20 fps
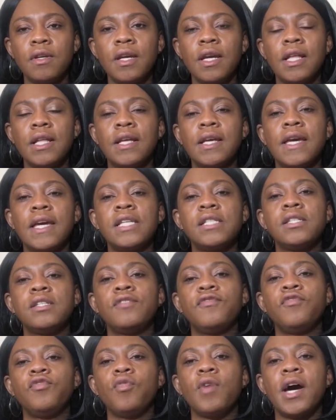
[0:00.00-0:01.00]
In case
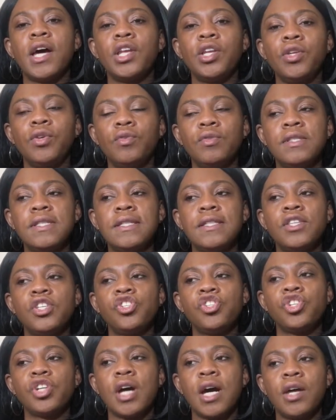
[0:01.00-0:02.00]
if you are new to
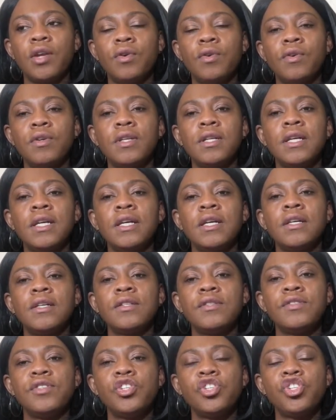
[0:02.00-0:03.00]
this
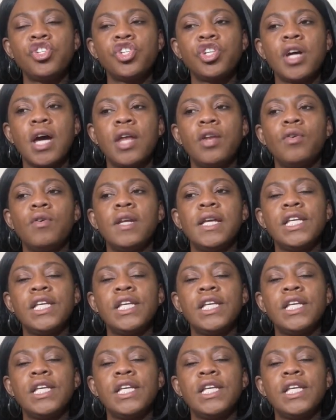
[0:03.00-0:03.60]
channel